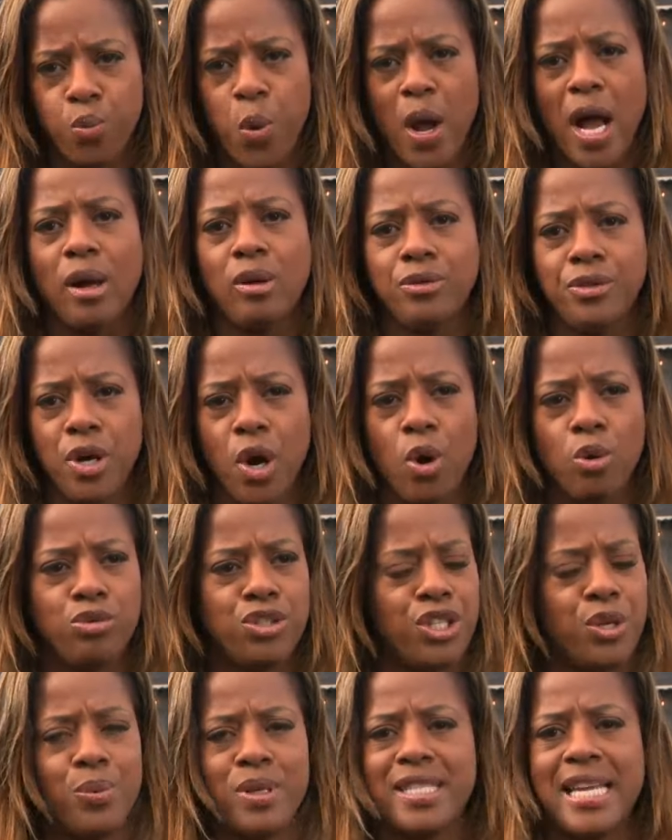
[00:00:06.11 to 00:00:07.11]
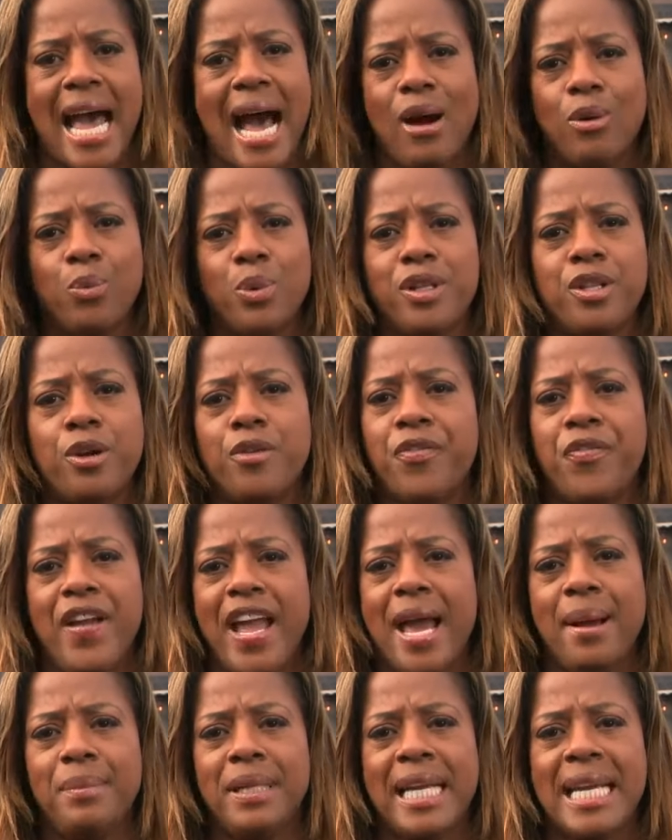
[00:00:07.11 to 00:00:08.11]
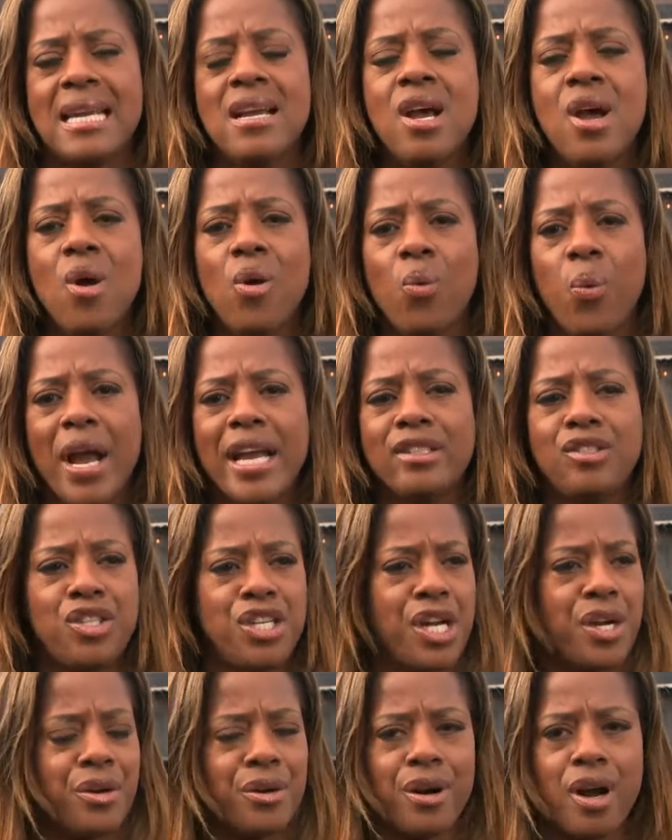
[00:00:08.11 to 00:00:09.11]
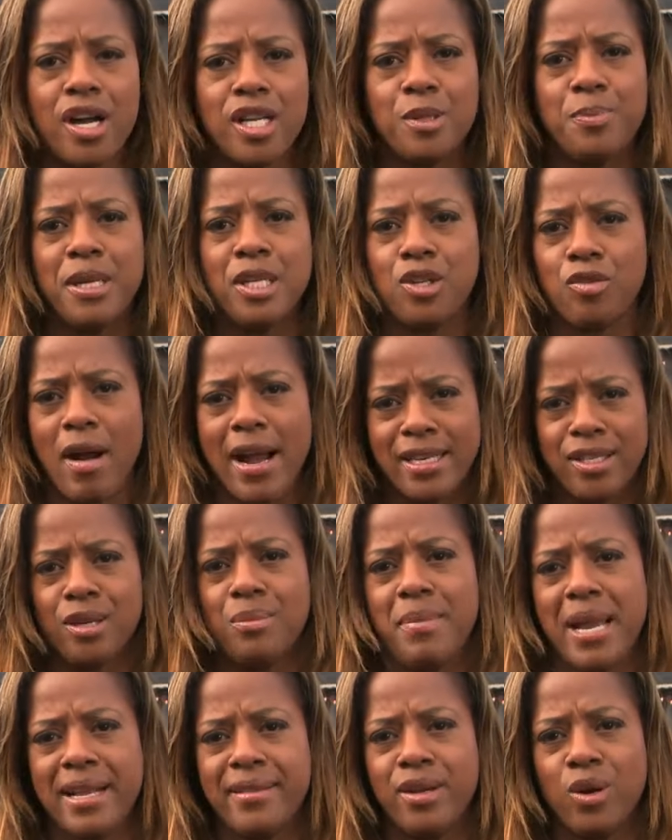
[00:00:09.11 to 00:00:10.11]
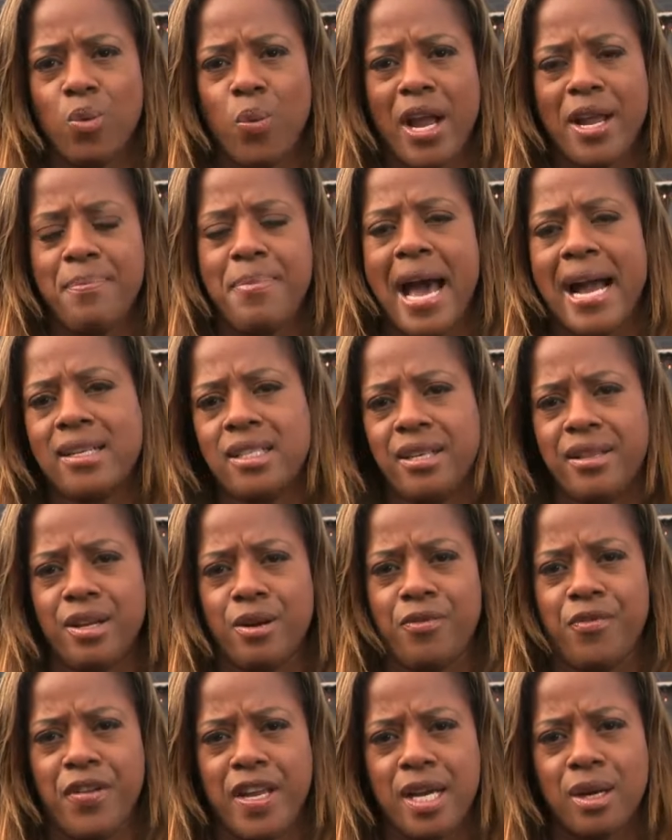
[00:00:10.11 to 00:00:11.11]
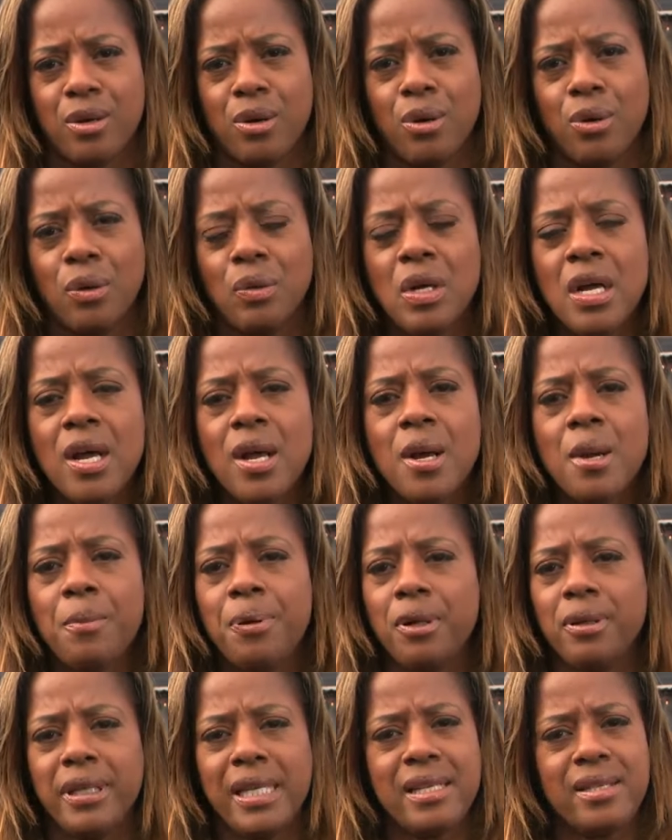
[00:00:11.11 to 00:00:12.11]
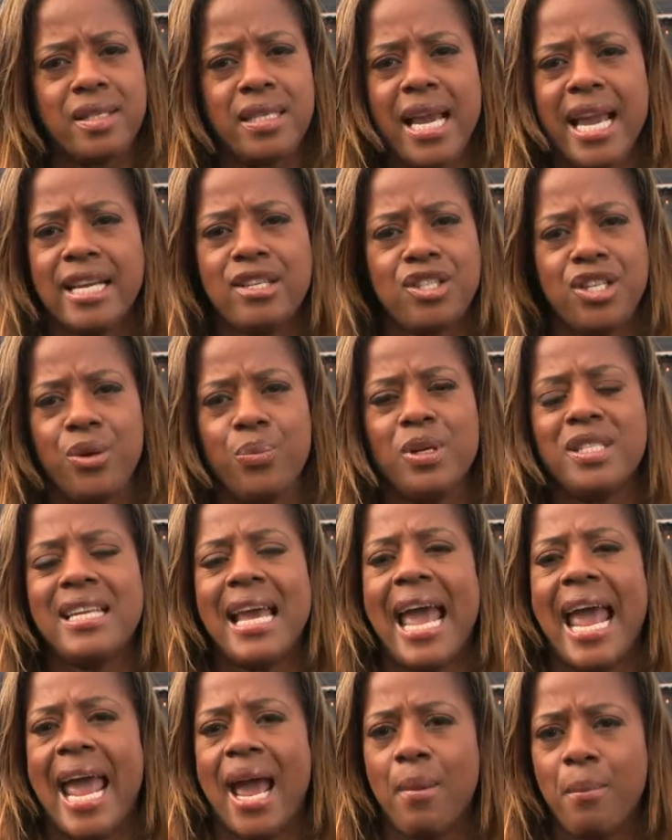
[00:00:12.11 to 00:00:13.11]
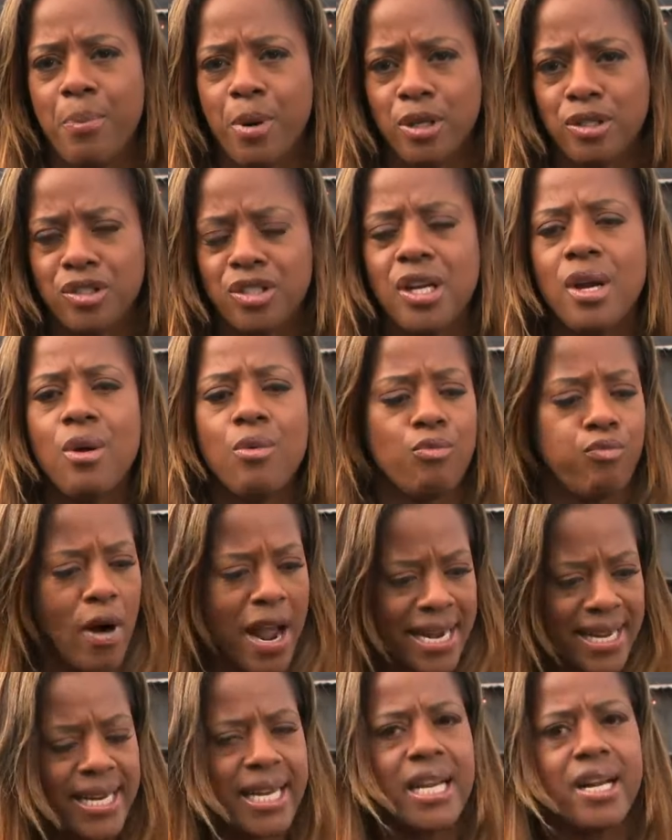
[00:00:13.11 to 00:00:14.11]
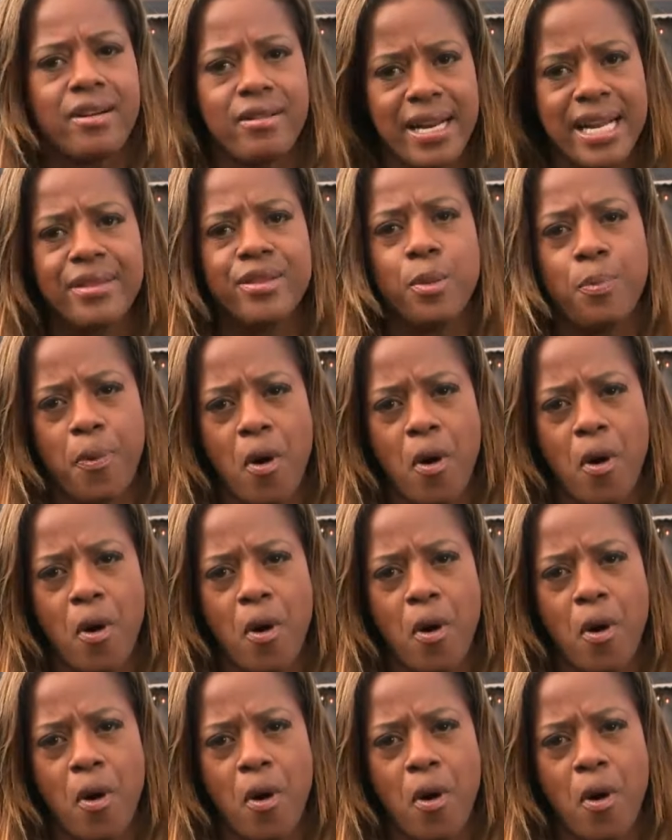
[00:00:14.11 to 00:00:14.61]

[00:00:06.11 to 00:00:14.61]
well known. She was out with her family when she and her husband tried to make their way back to their vehicle. Police say she was ambushed right here in the